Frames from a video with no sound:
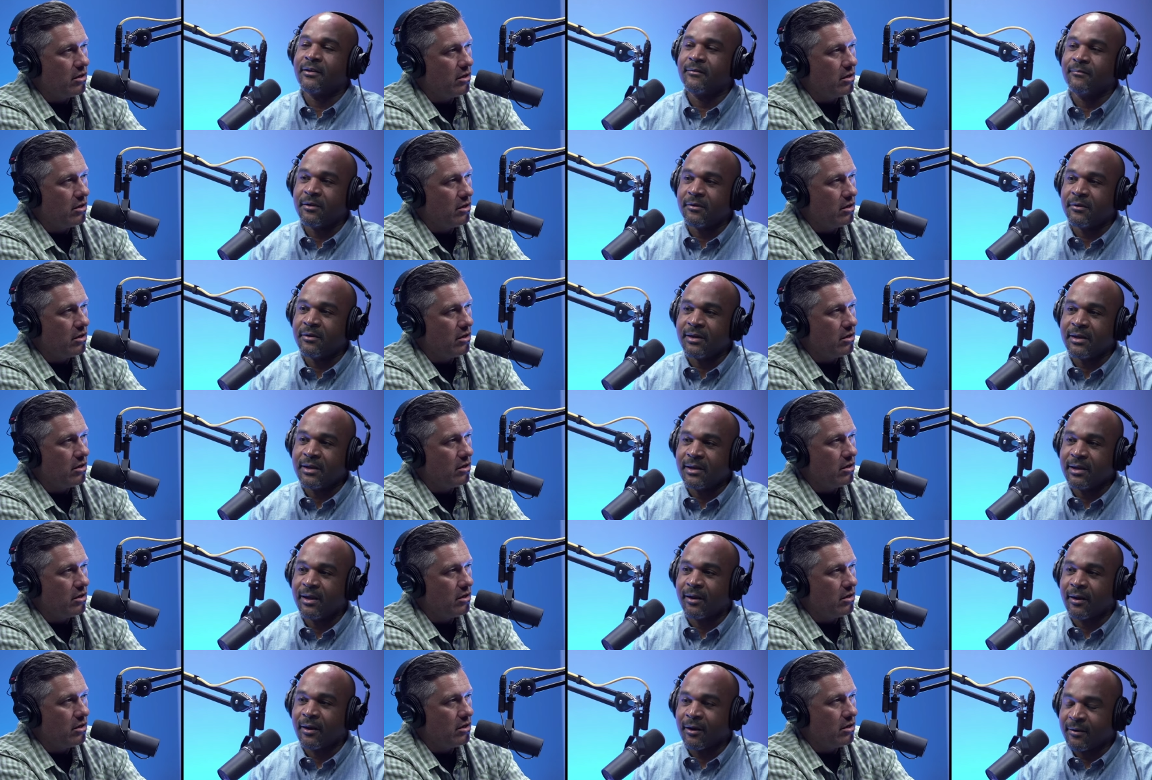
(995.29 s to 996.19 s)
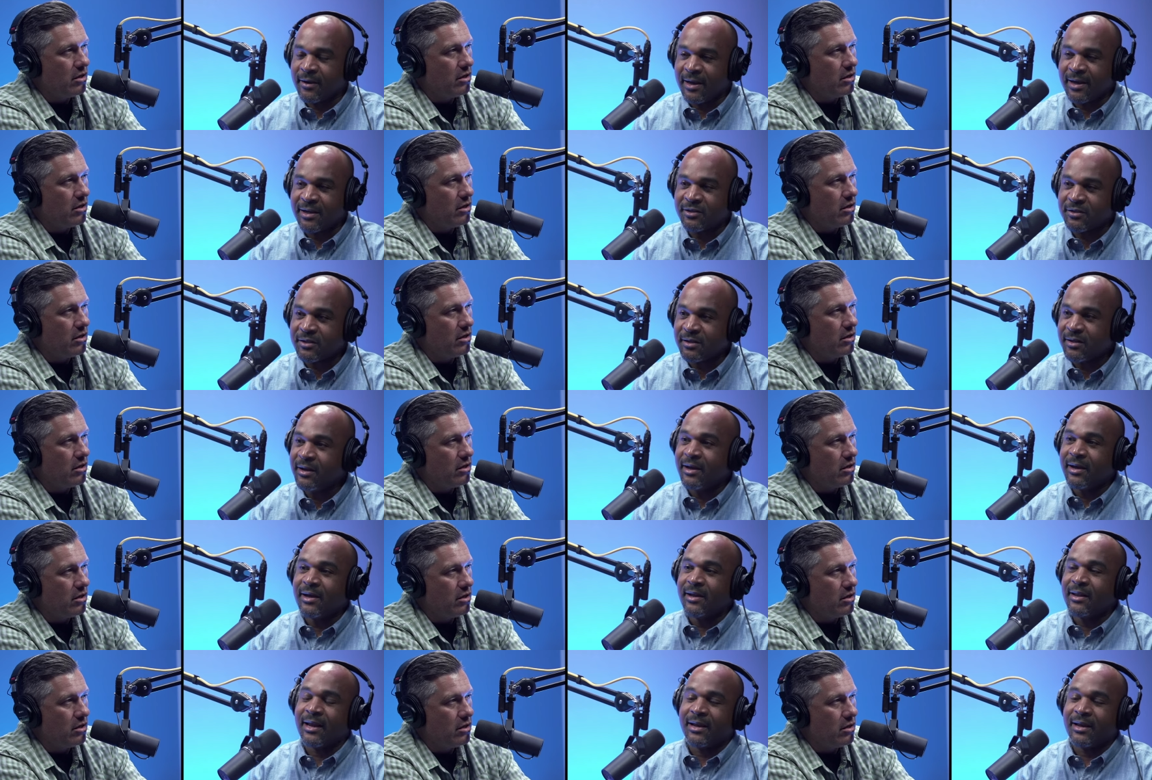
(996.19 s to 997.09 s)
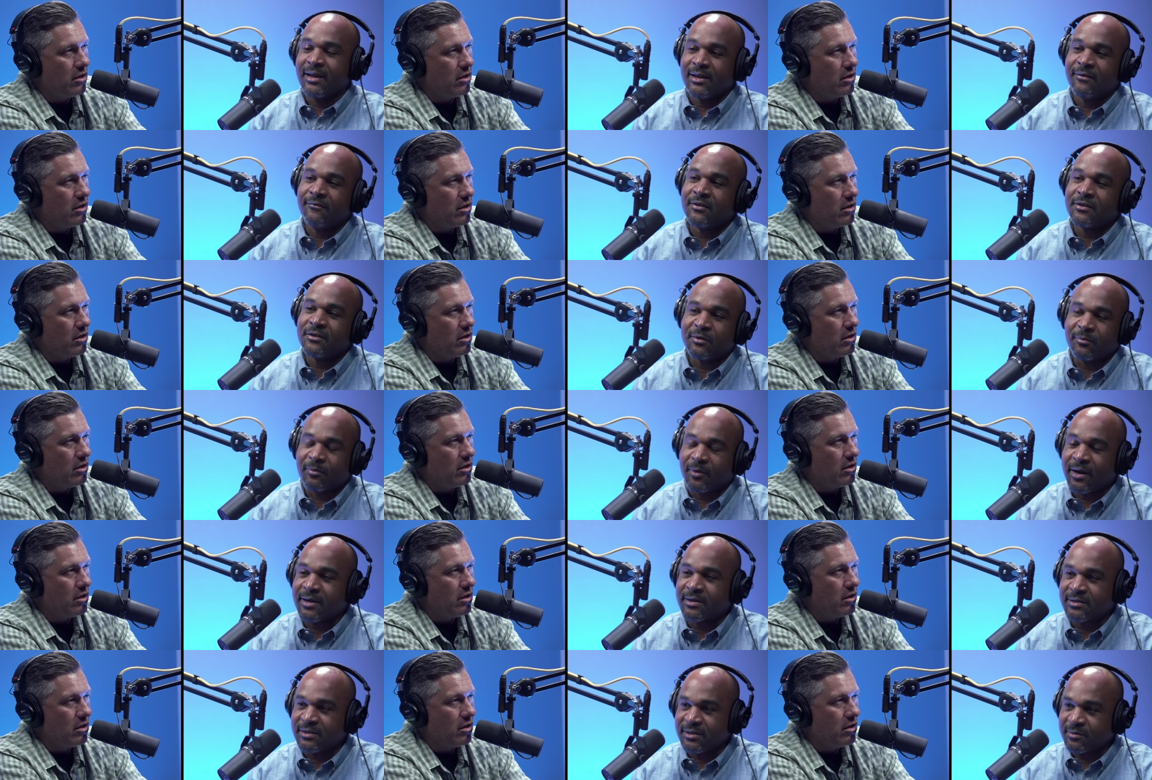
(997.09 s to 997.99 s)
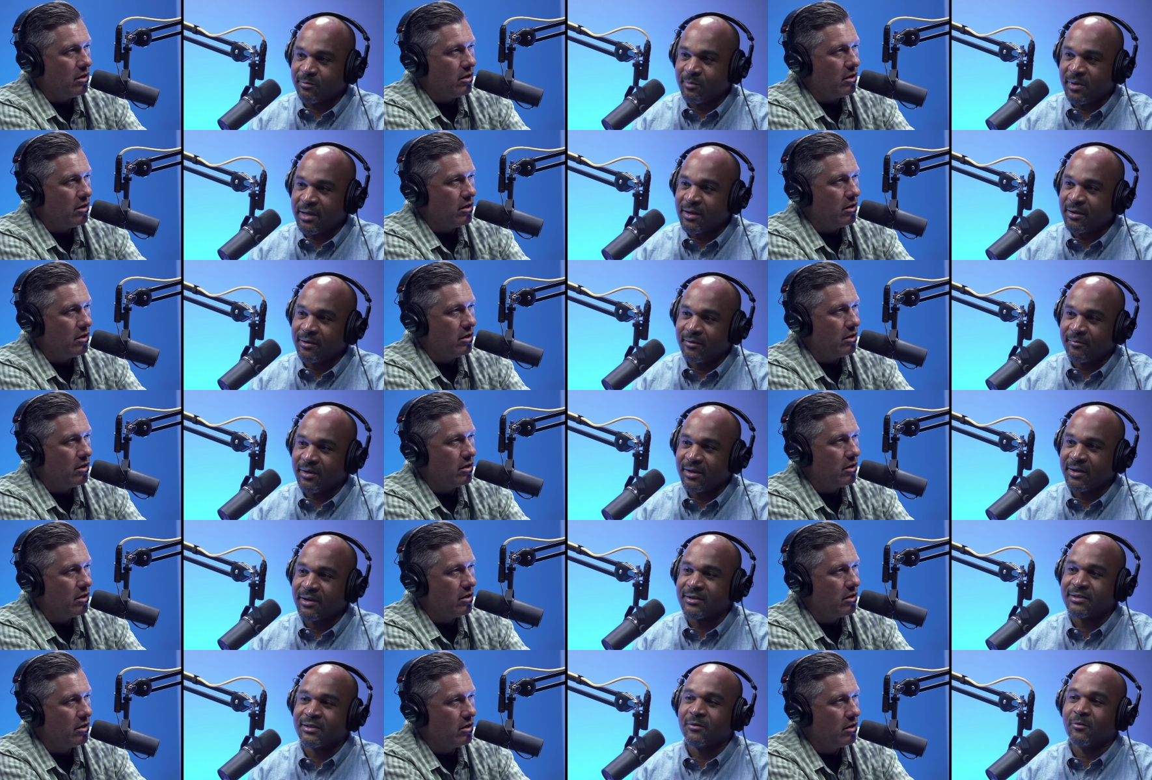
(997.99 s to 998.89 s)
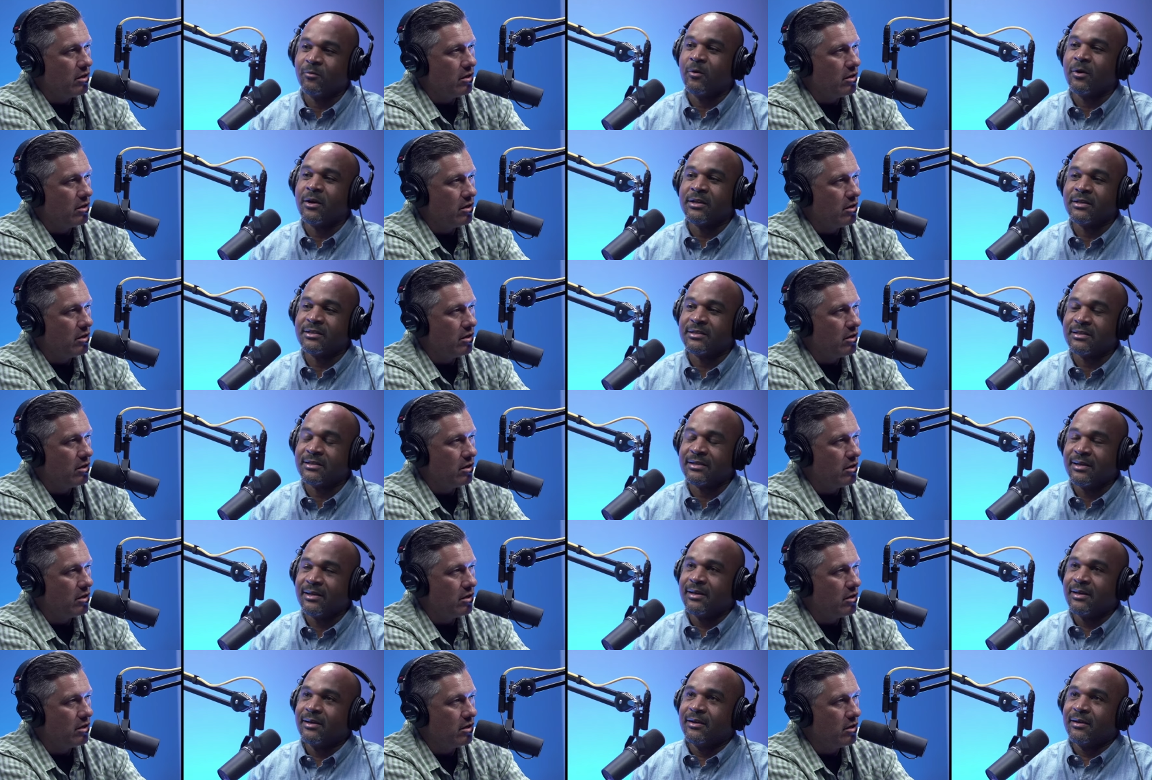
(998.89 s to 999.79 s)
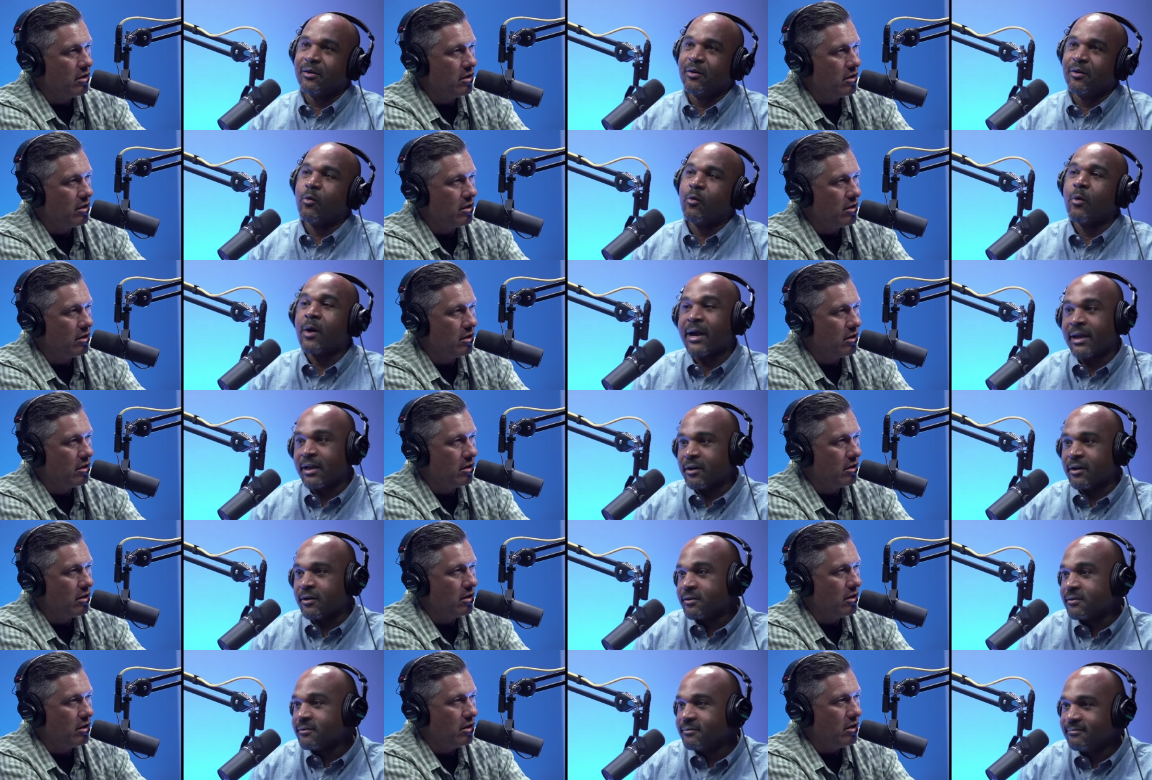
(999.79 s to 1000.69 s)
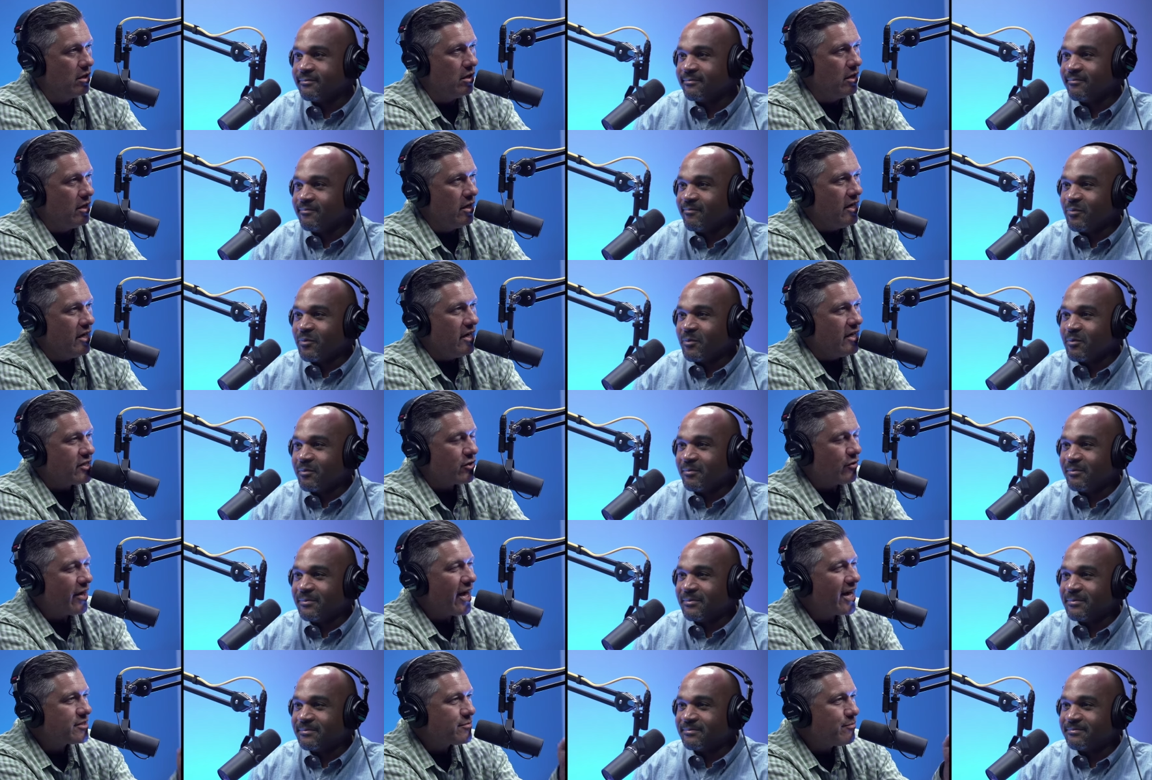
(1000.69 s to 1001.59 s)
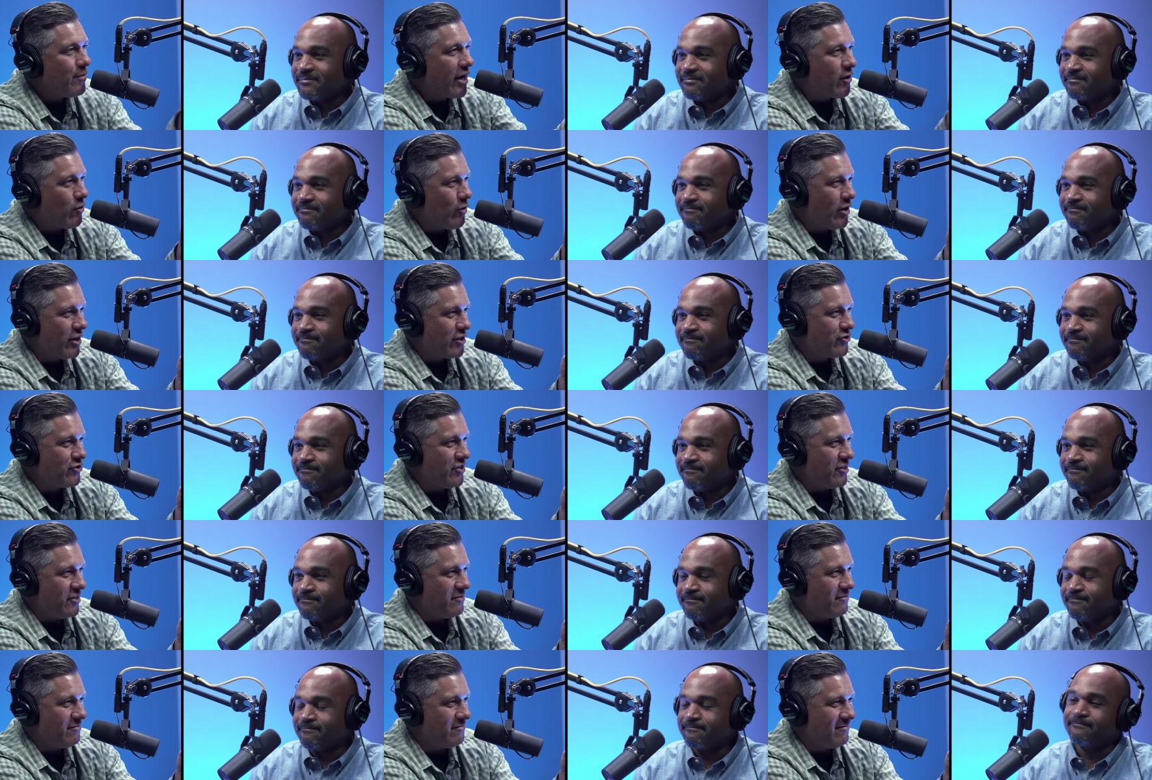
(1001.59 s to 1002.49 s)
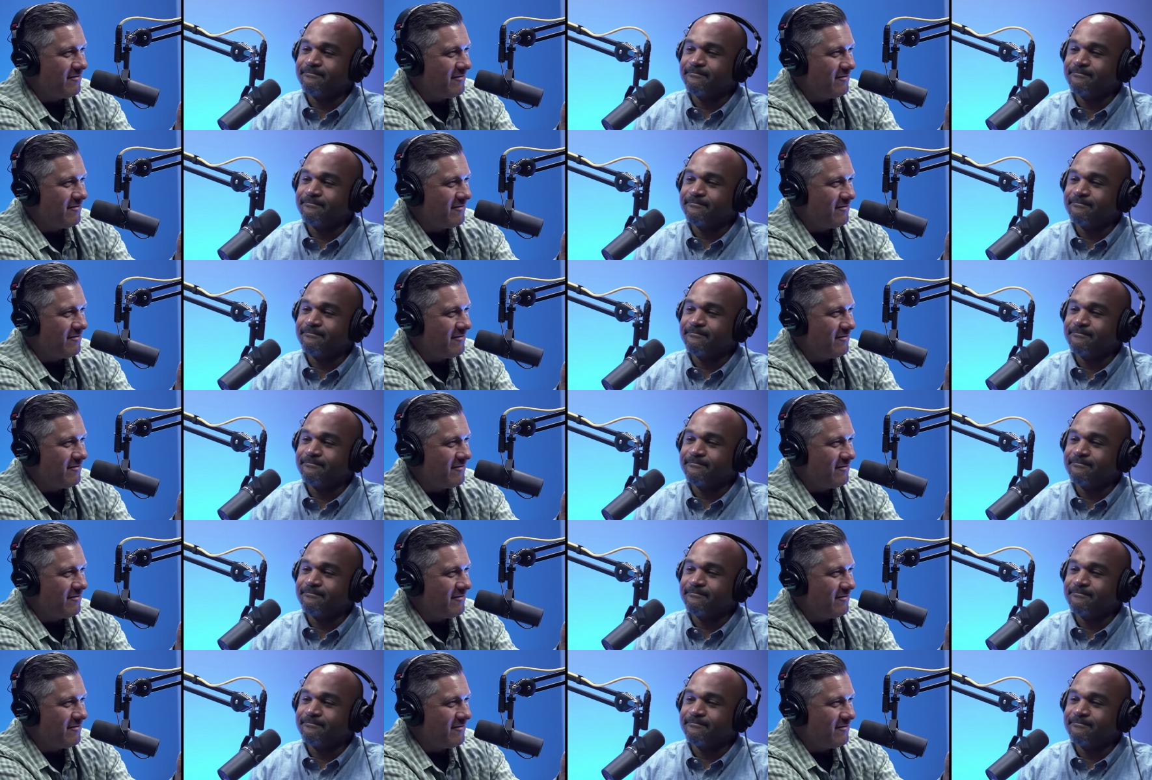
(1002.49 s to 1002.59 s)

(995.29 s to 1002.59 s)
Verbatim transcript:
Speaker 1: community and our nation that even surprises me because it was quieter.
Speaker 2: So that's my question.